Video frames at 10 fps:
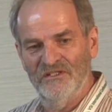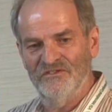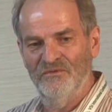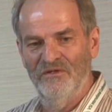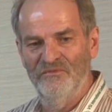that's
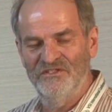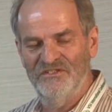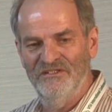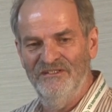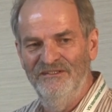quite
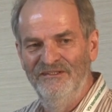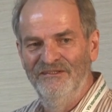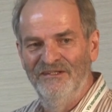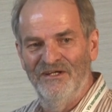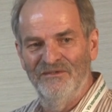recently.
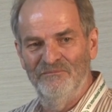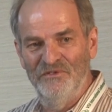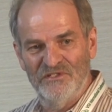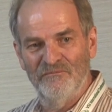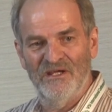And
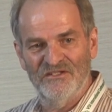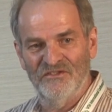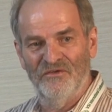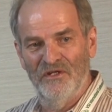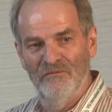
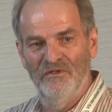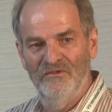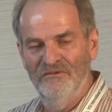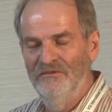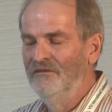Butamax are no
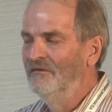more.